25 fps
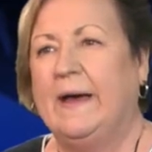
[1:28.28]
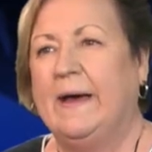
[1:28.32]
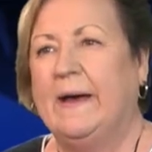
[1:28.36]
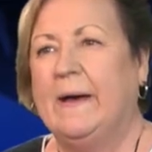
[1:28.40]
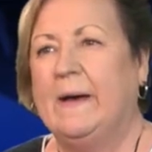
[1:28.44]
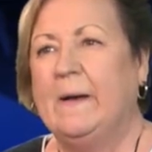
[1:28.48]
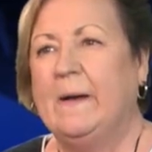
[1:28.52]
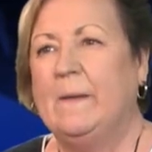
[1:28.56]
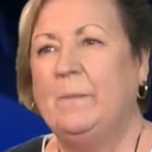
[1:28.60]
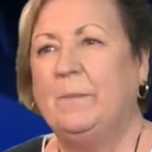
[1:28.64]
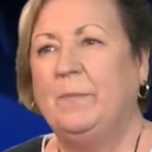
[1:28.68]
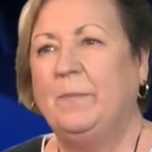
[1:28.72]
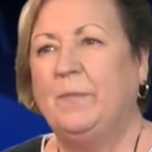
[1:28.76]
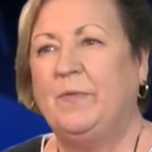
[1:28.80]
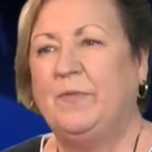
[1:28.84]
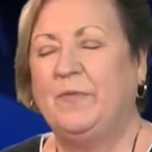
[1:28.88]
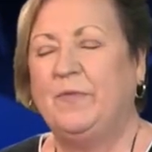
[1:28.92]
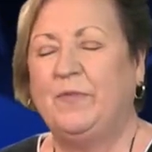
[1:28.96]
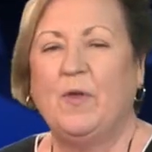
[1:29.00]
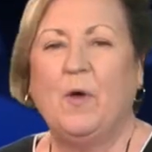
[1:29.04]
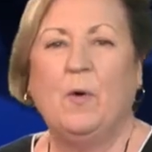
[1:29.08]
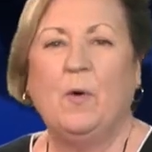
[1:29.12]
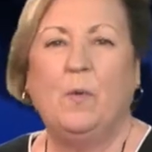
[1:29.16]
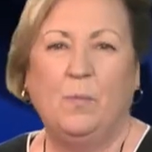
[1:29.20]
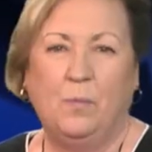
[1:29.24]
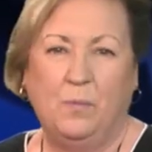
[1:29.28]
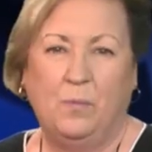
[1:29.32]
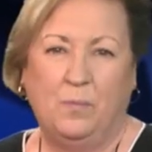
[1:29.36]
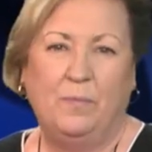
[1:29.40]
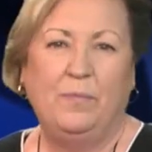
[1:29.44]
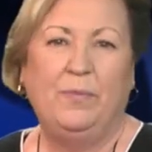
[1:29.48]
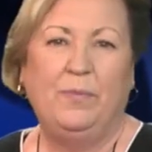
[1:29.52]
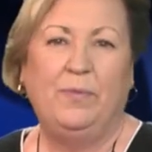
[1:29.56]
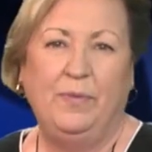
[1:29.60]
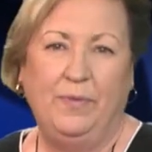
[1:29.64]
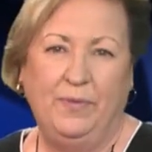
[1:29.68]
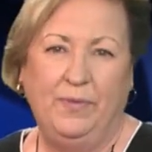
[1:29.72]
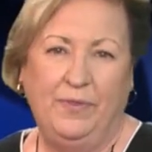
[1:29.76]
Um, so
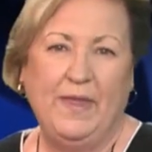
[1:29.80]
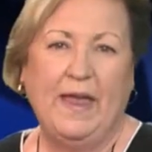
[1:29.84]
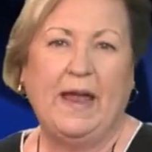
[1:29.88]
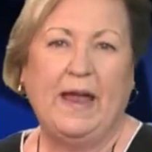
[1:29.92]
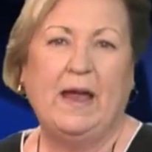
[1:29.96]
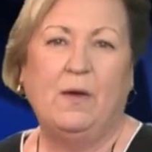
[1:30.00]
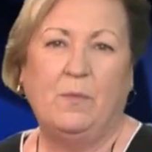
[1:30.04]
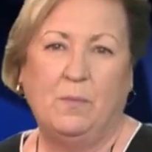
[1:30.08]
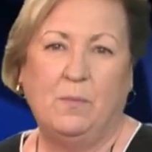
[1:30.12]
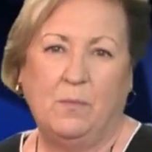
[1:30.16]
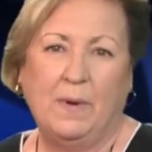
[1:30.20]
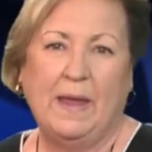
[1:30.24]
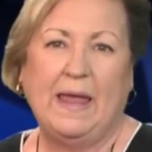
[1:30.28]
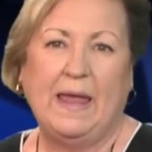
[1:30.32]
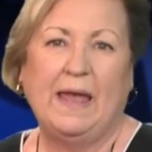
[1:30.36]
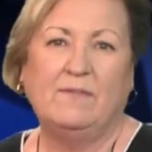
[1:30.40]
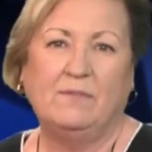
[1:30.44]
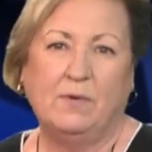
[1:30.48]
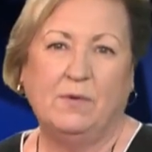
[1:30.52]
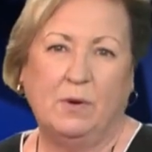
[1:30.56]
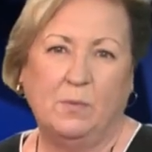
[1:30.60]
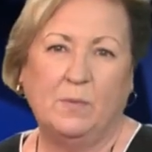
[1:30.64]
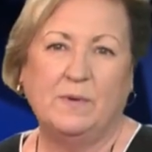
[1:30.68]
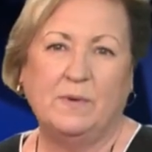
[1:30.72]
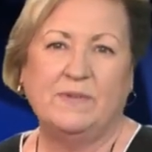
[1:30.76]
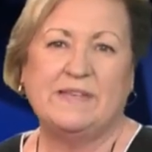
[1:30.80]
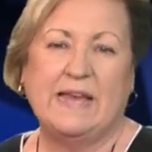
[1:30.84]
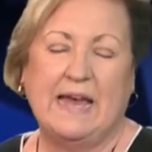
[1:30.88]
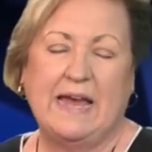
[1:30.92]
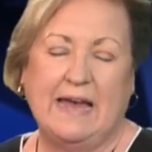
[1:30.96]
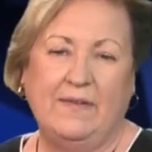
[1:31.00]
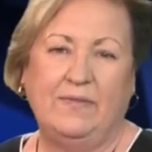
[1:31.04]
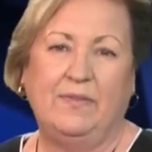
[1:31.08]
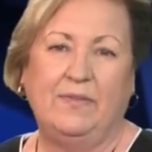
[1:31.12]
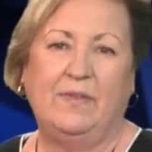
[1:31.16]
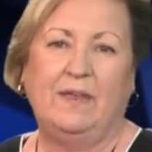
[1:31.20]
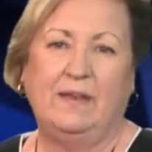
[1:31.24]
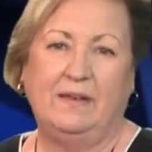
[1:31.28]
there we have always
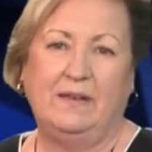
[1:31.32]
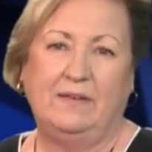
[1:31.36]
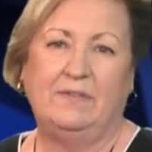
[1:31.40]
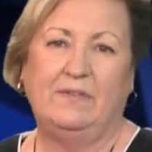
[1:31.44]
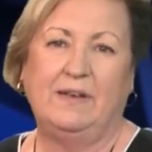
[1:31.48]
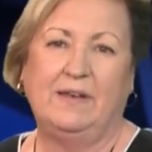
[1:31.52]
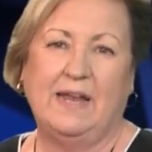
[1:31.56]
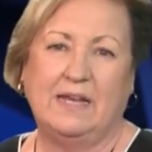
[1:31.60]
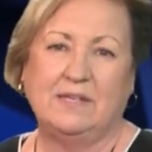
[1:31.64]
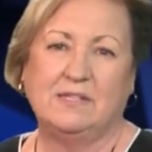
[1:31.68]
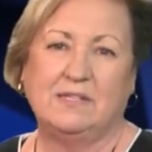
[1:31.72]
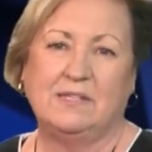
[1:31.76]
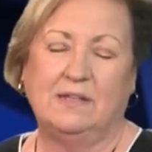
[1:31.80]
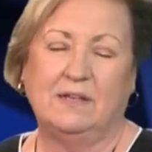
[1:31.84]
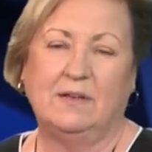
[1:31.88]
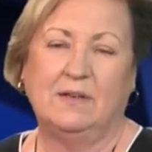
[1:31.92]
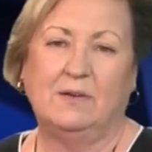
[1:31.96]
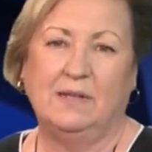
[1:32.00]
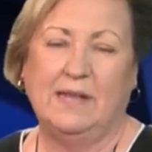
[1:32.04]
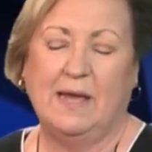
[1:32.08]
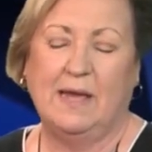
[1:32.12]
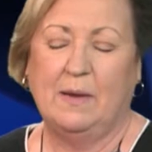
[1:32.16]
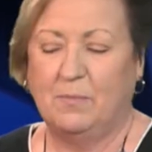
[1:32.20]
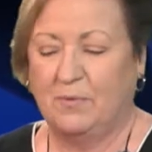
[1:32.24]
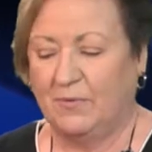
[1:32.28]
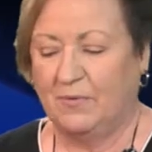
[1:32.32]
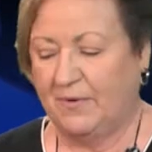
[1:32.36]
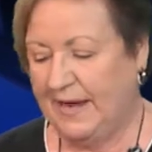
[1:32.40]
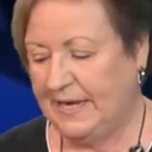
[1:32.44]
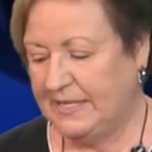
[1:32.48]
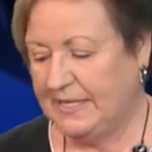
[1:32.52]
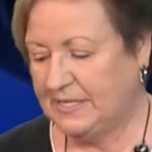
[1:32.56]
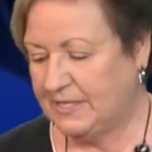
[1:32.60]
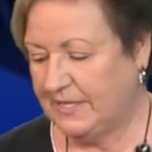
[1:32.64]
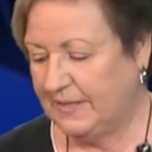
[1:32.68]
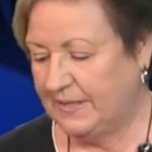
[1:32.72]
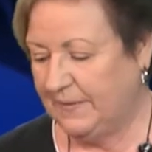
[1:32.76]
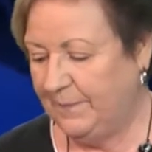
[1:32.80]
had the international
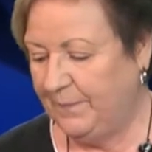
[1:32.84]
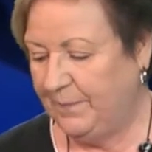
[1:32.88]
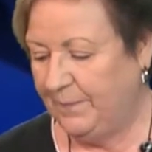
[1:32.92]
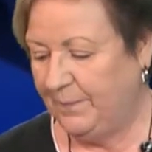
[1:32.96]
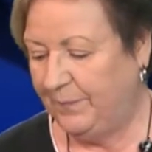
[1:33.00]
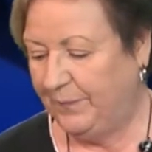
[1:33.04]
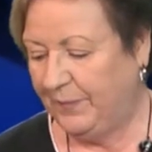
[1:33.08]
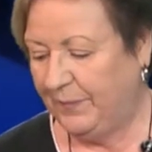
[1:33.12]
collaboration.